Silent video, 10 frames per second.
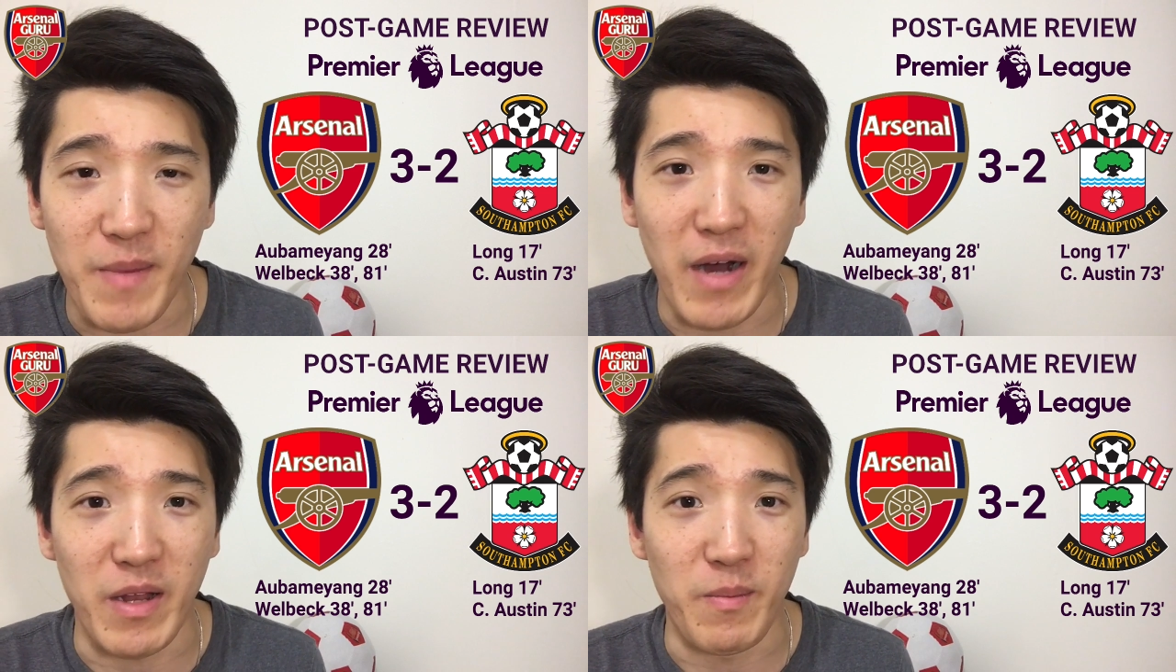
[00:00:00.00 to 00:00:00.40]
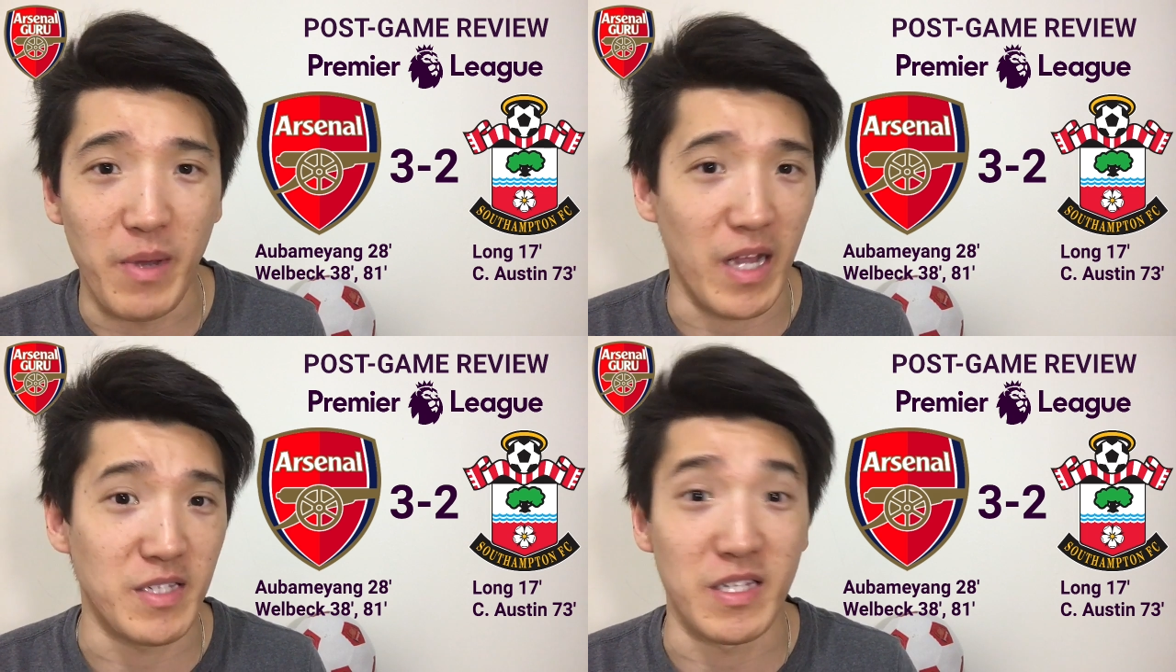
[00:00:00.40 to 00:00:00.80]
about it
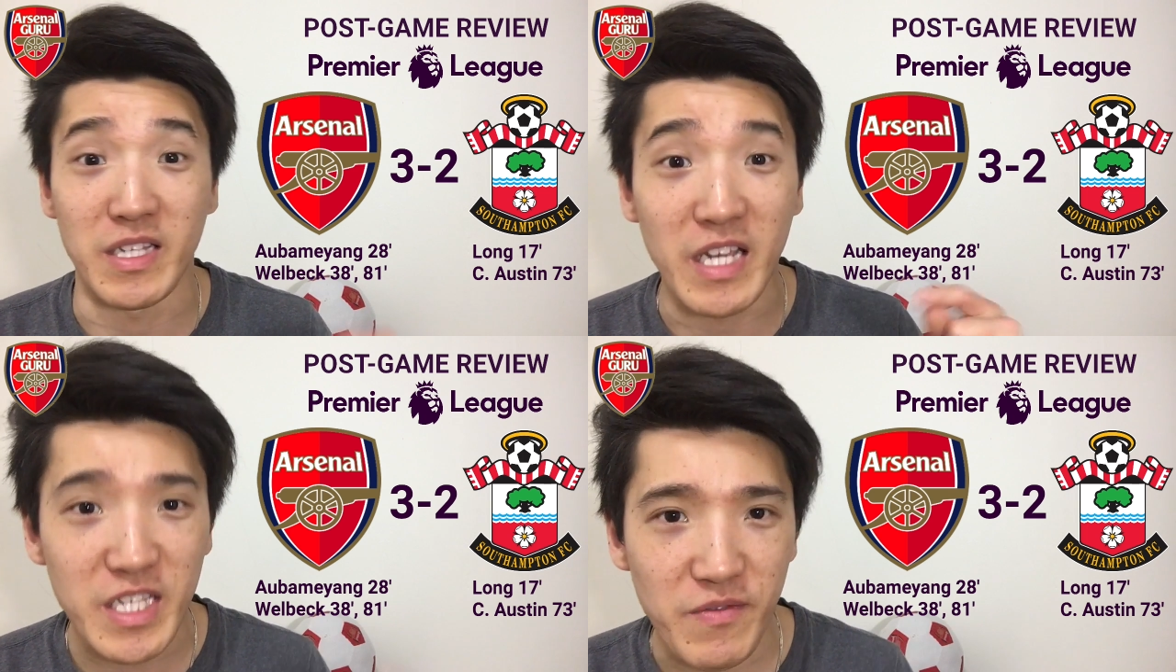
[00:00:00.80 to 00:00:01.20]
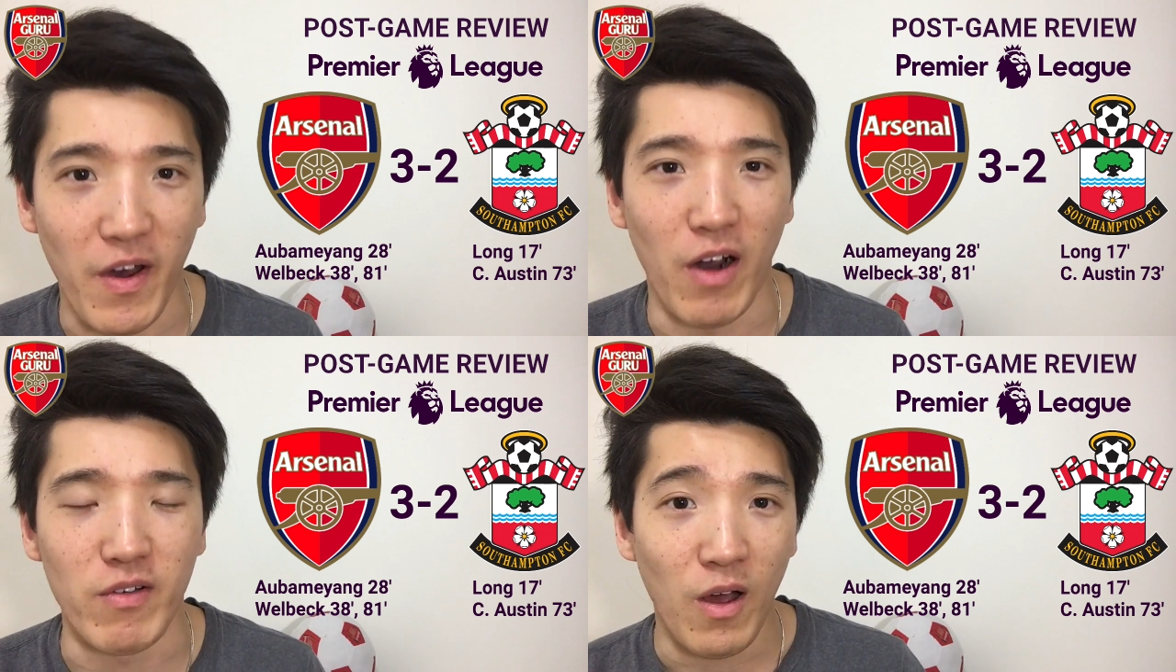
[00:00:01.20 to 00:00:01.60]
because it's his
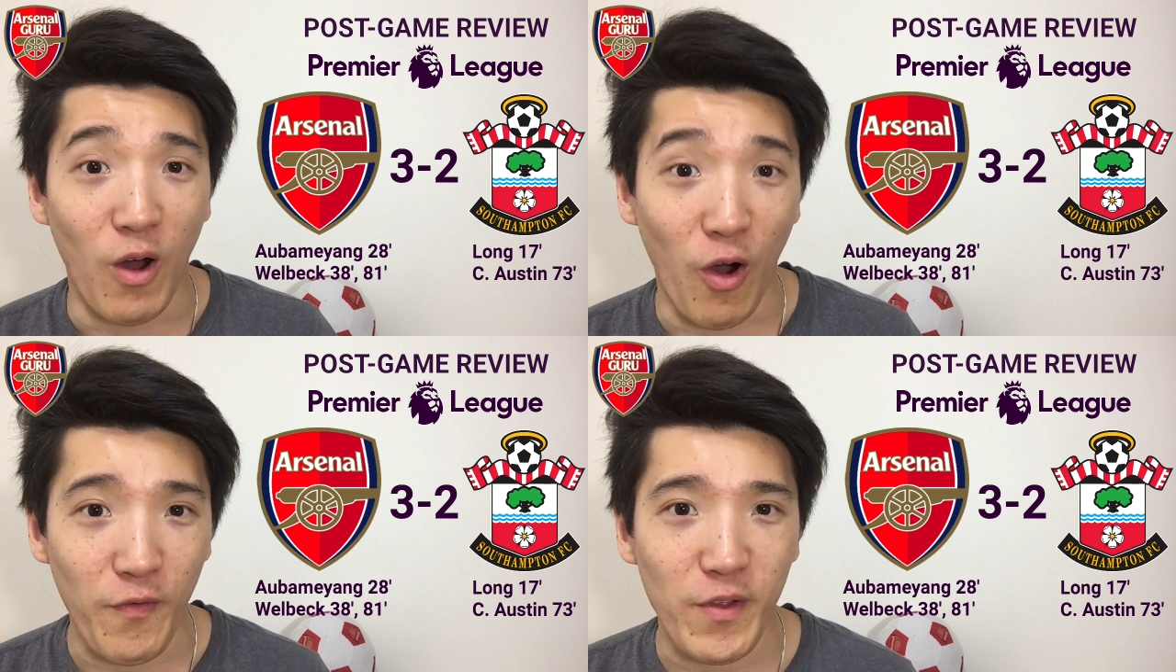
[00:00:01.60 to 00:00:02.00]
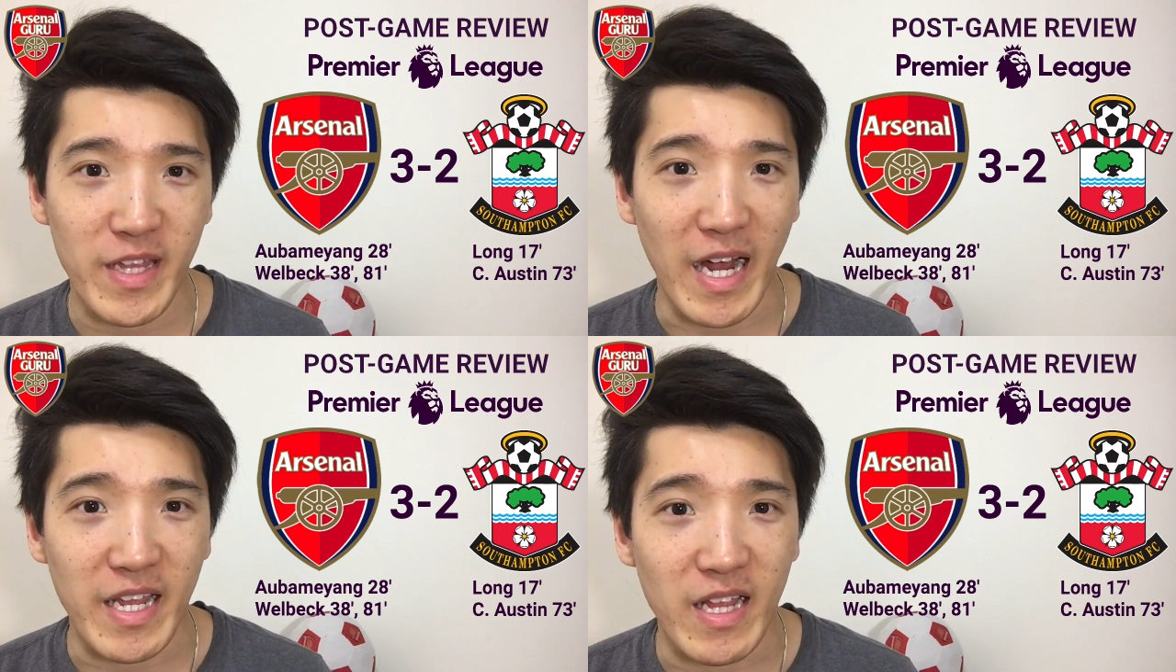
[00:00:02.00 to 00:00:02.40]
fault. Hopefully
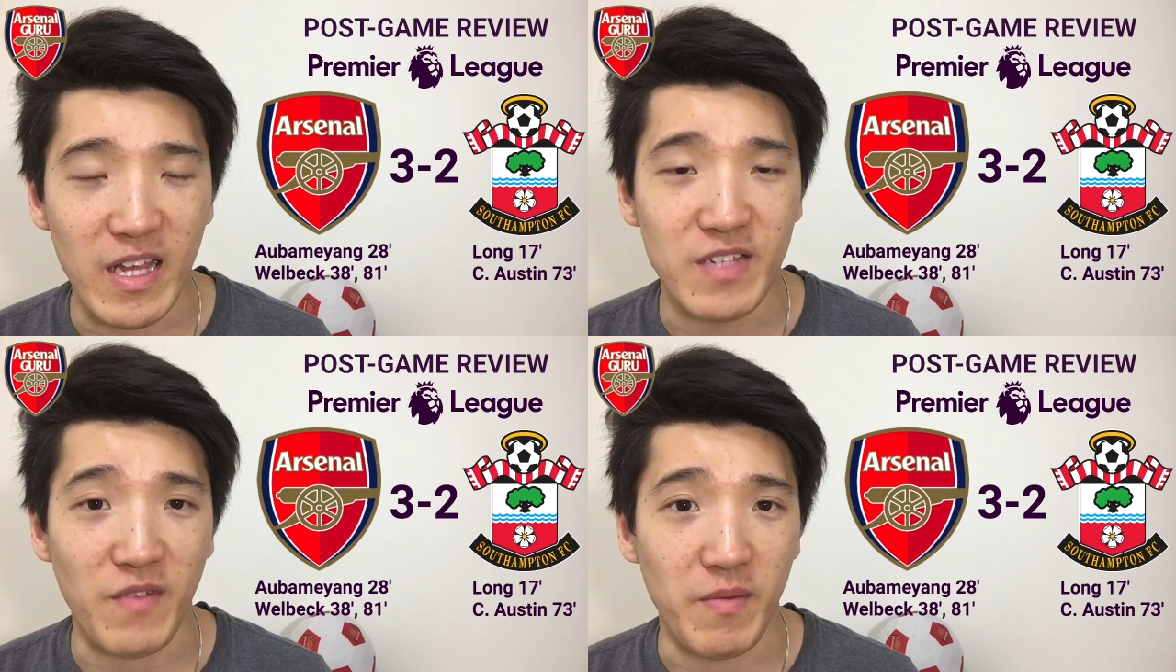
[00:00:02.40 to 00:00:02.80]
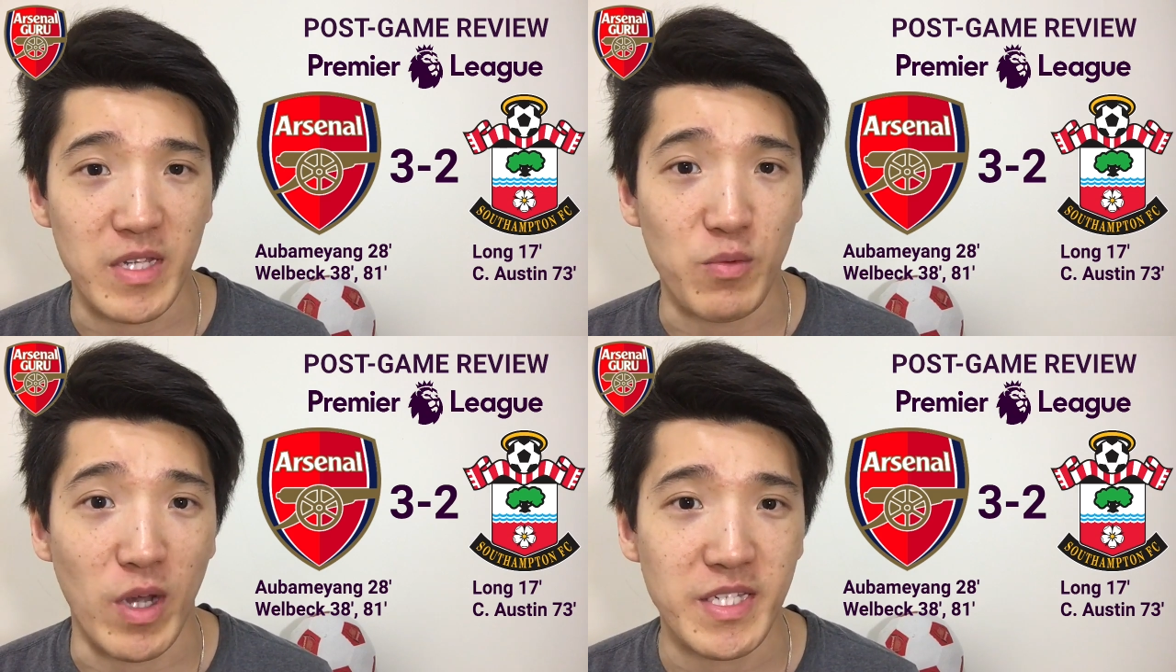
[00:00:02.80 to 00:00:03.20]
that he learns from
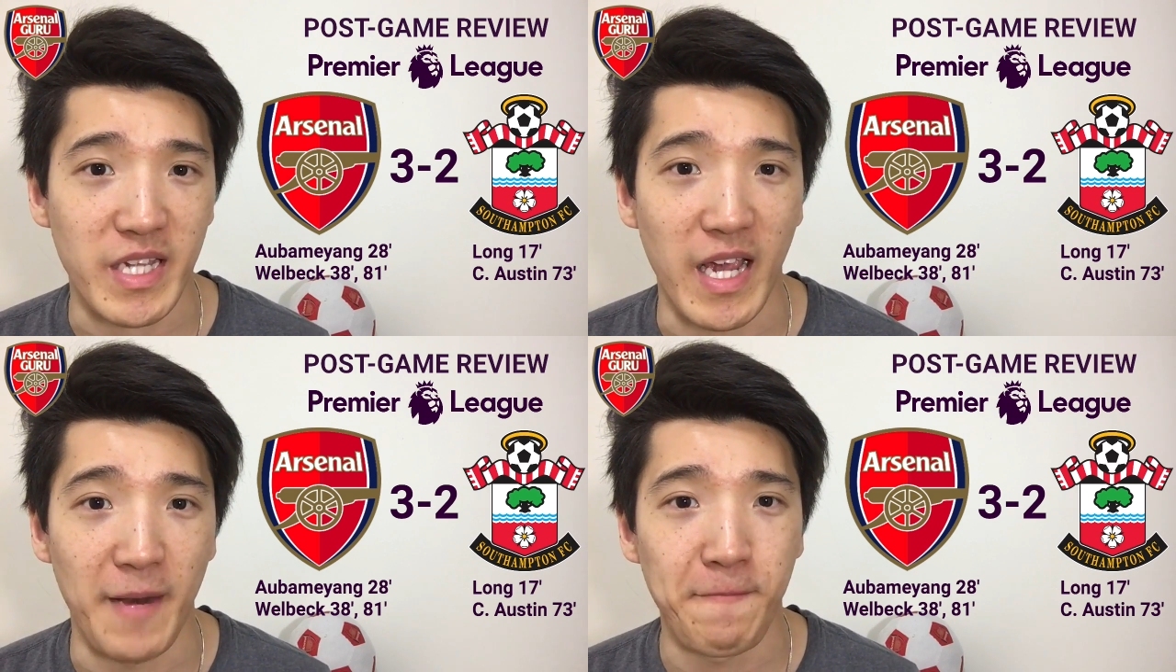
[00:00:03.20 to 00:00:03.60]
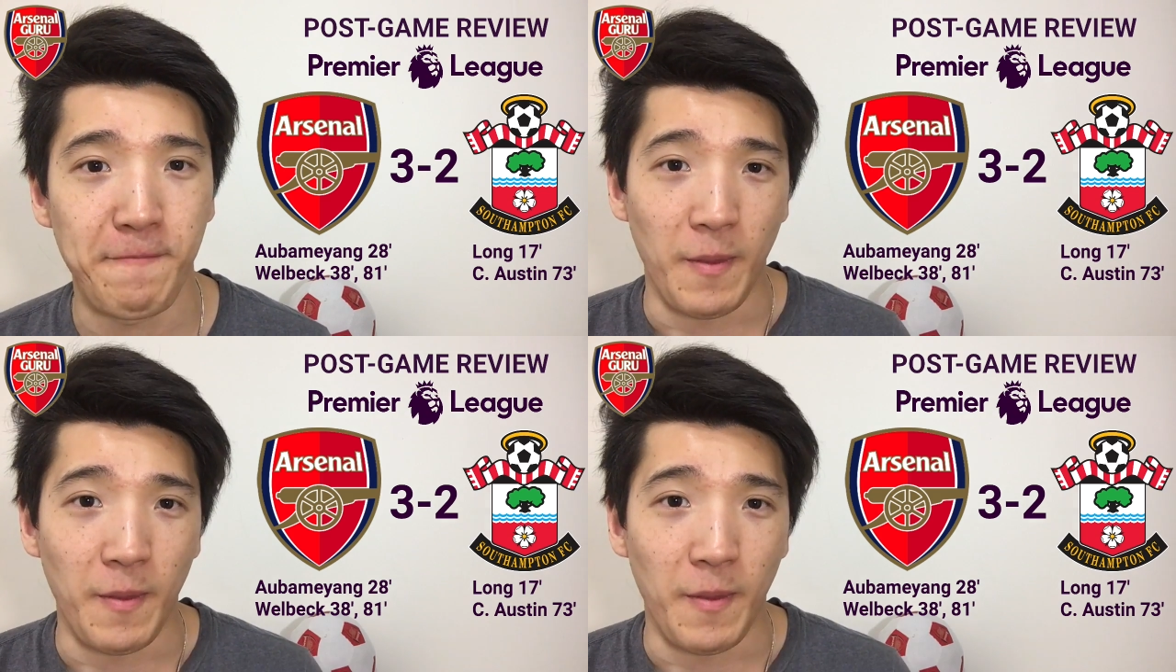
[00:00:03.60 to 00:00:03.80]
this once again.